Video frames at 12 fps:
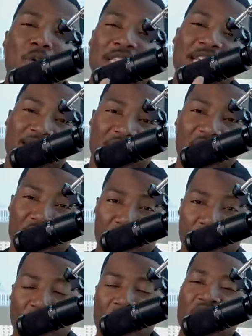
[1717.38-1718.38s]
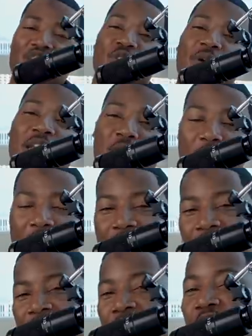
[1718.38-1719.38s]
what they tell you. So anyway,
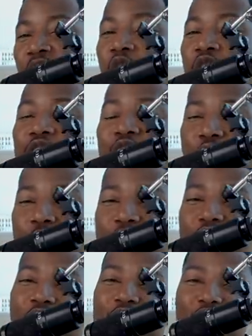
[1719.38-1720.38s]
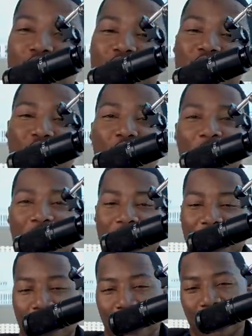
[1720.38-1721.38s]
long story short, short story
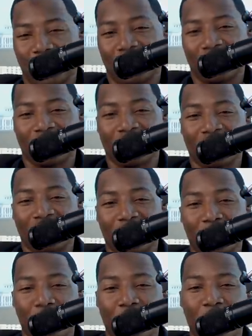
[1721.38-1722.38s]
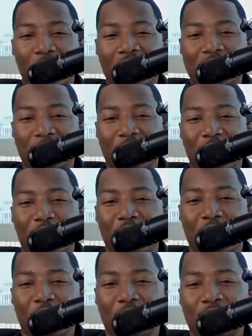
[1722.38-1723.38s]
long, pardon me, that's my
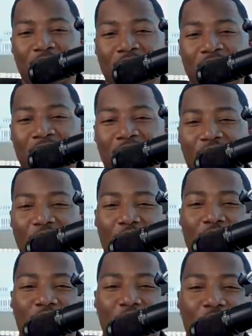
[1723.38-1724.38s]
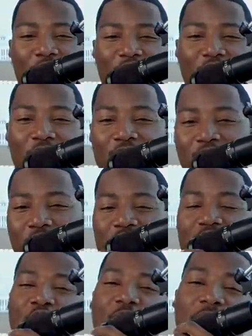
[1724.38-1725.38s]
phone. Long story short, short
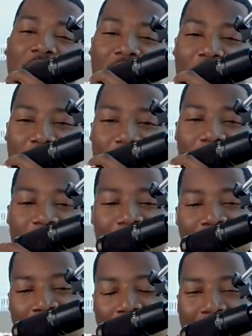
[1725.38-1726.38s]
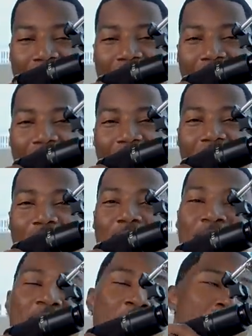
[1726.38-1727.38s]
story long. And um,